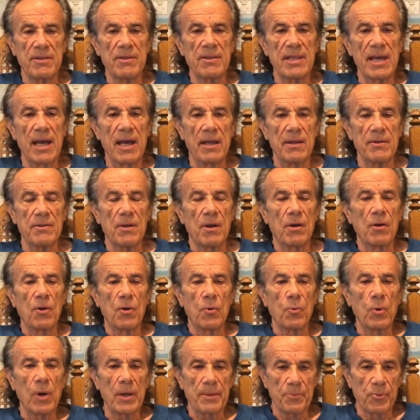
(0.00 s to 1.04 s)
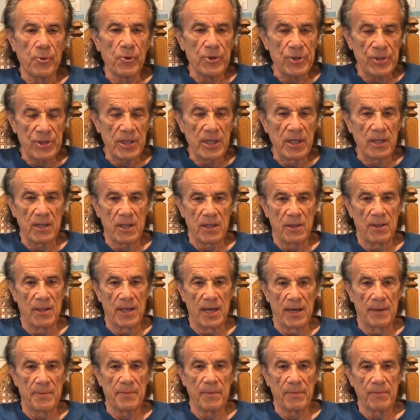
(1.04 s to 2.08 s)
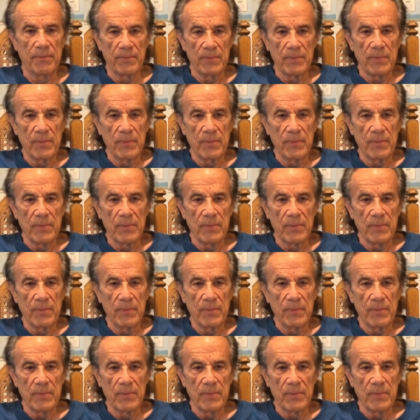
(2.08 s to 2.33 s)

than what preceded them.